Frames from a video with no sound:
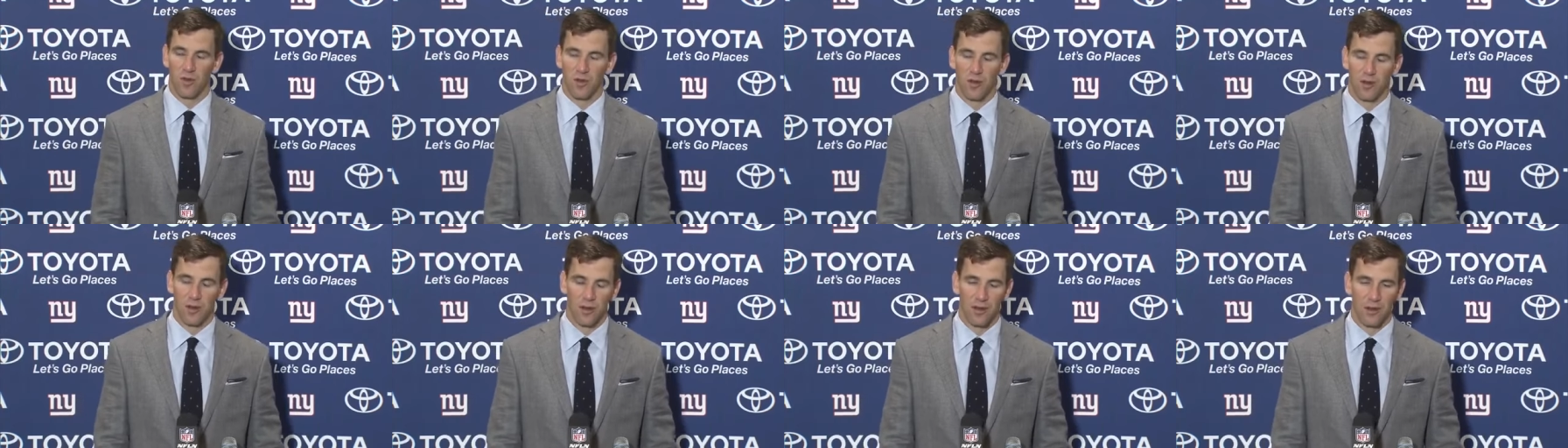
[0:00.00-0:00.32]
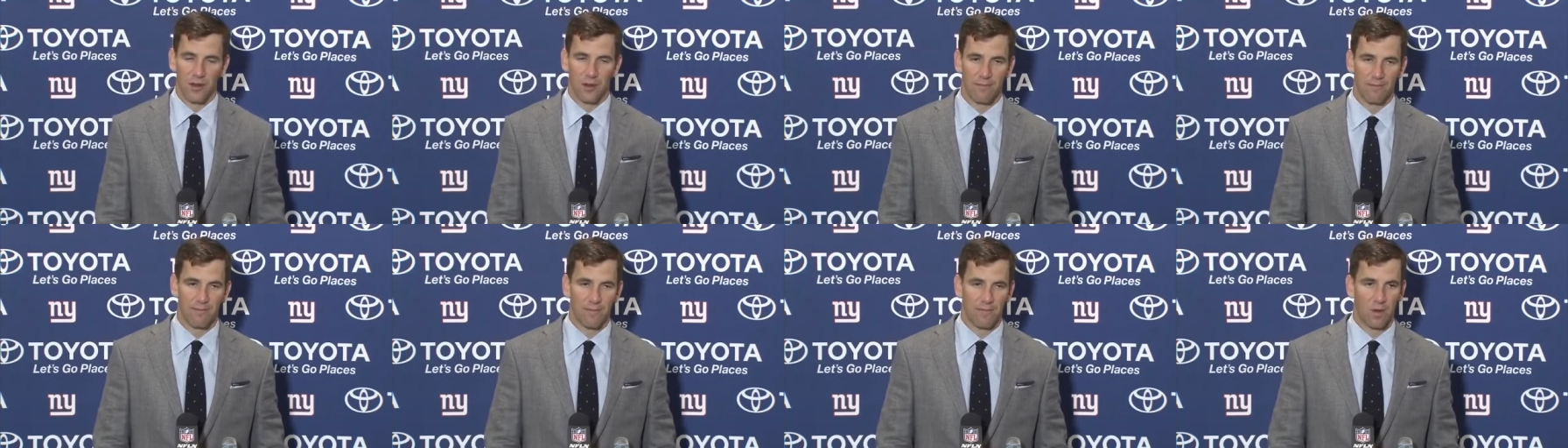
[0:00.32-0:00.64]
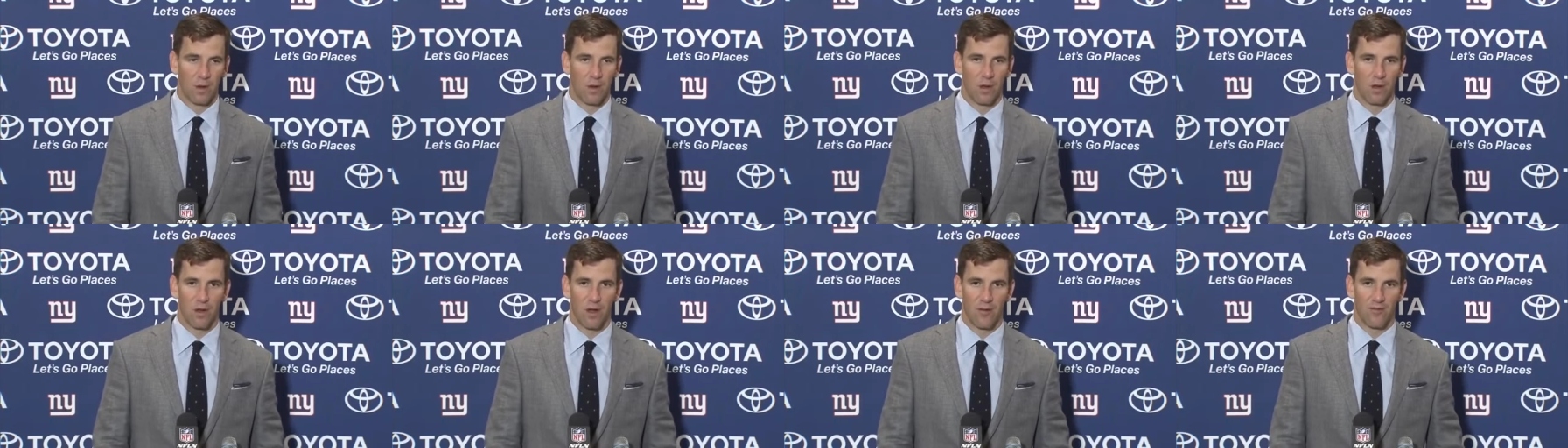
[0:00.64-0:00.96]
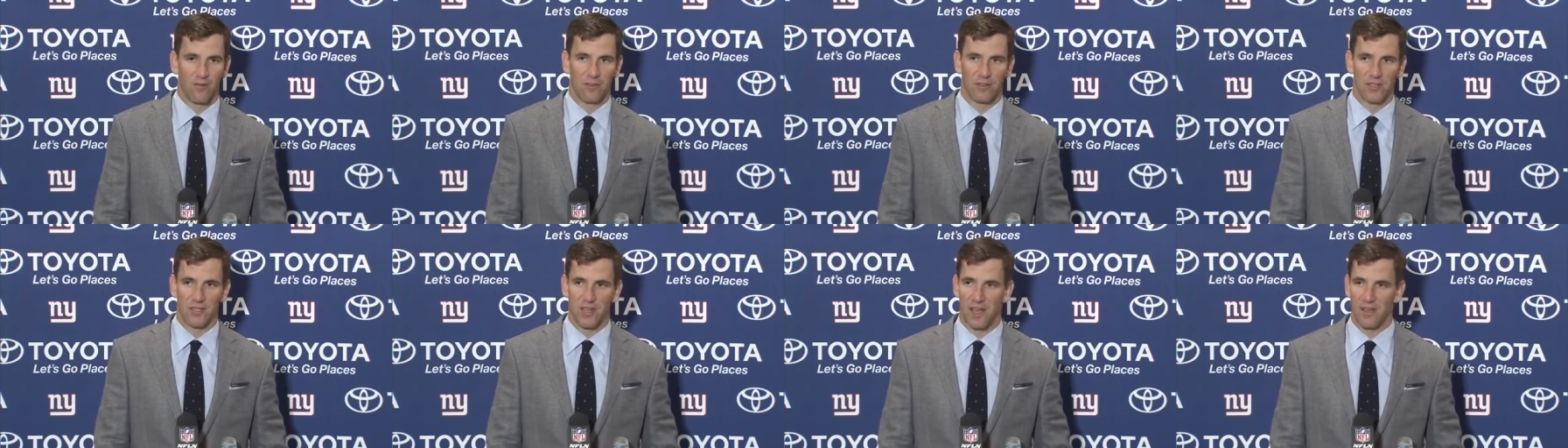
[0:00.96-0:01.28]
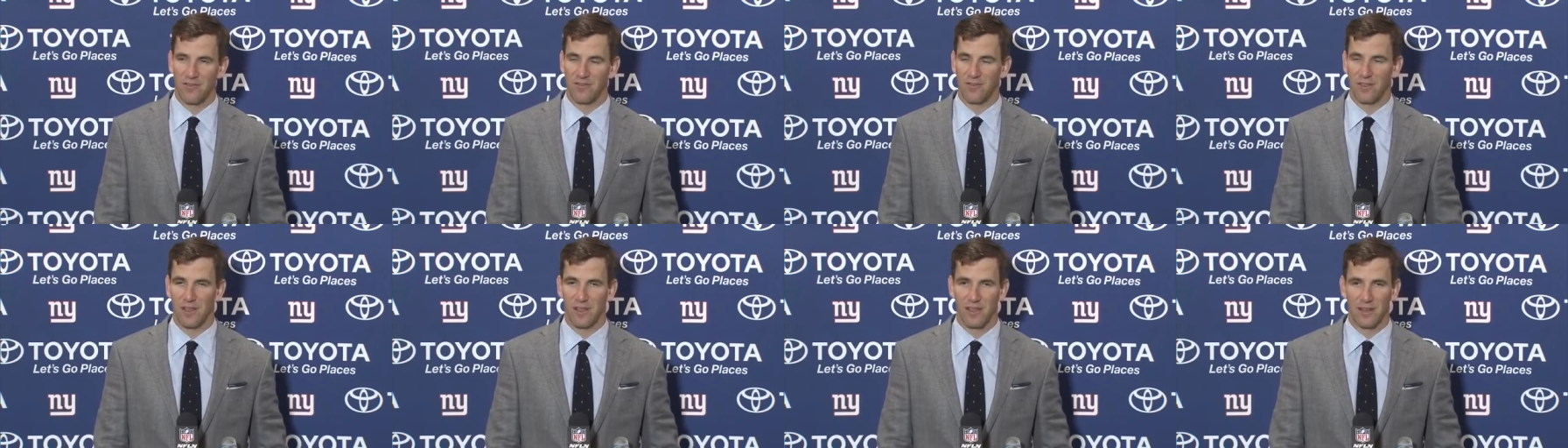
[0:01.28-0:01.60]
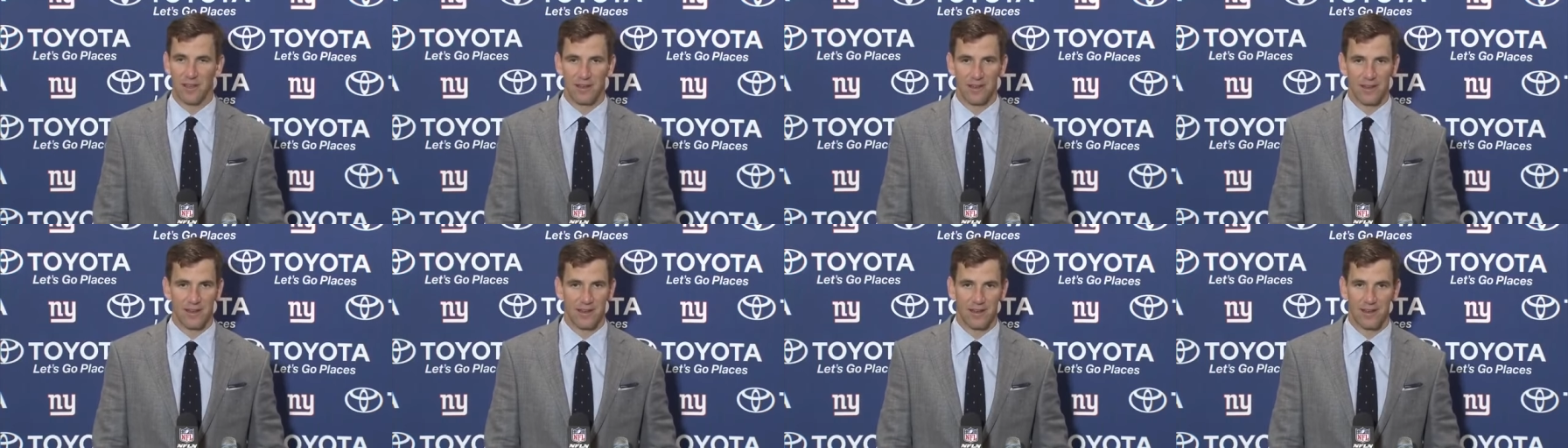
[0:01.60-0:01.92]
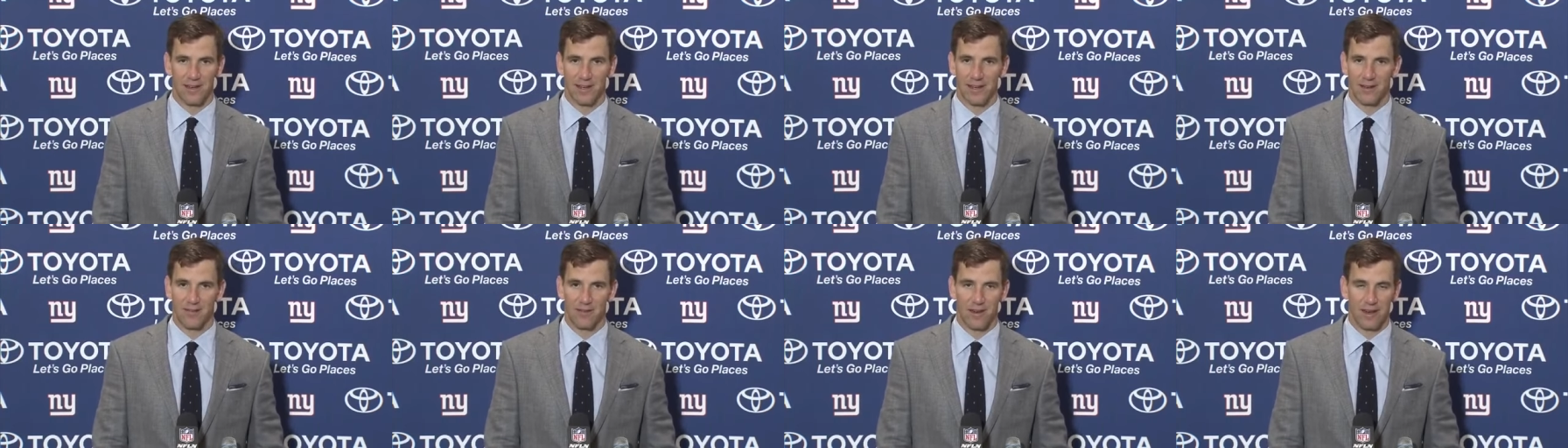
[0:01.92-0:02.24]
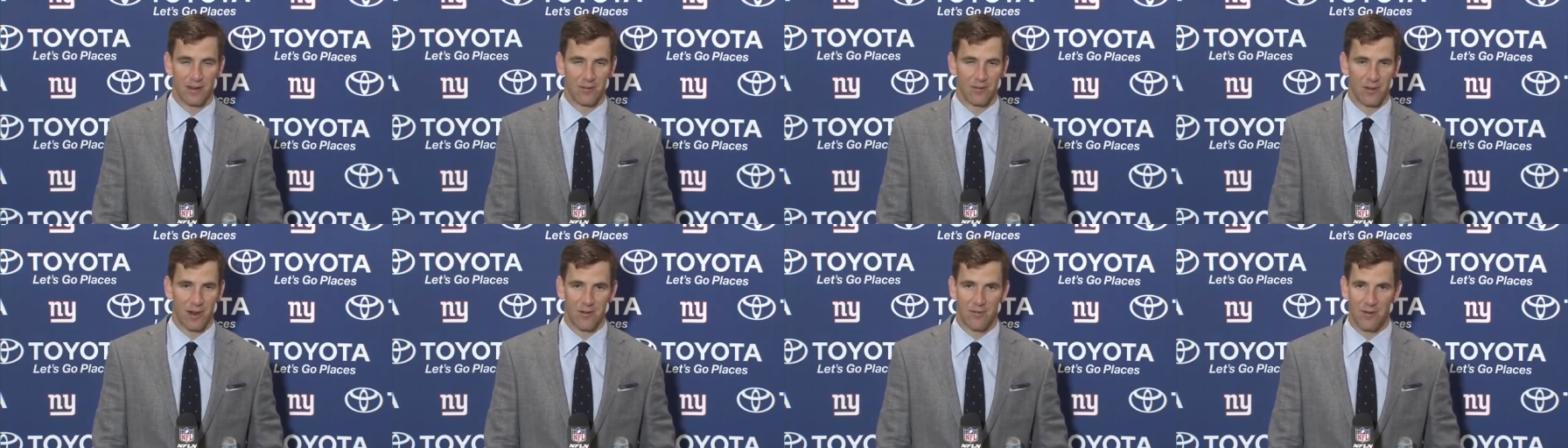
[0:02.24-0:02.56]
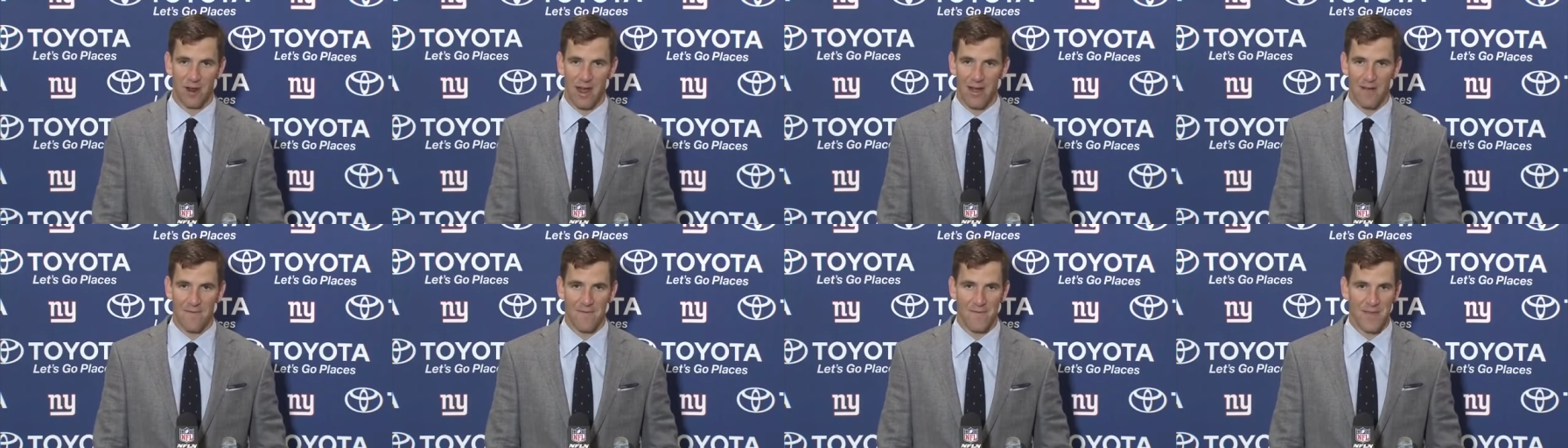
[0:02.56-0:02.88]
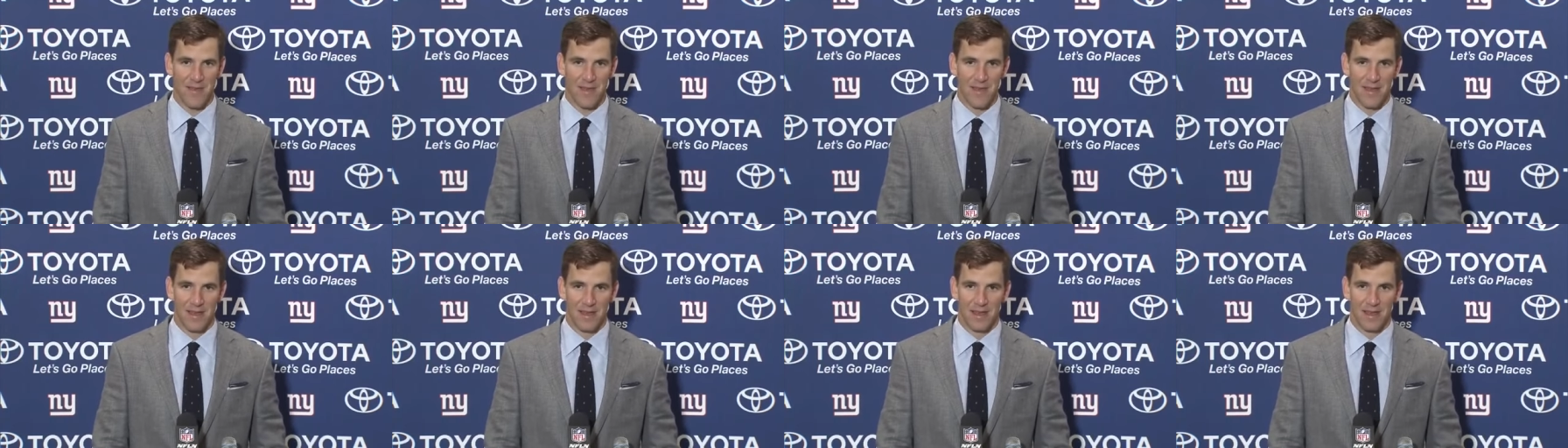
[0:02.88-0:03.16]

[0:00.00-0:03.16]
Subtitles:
off the safety, and he ran a great route,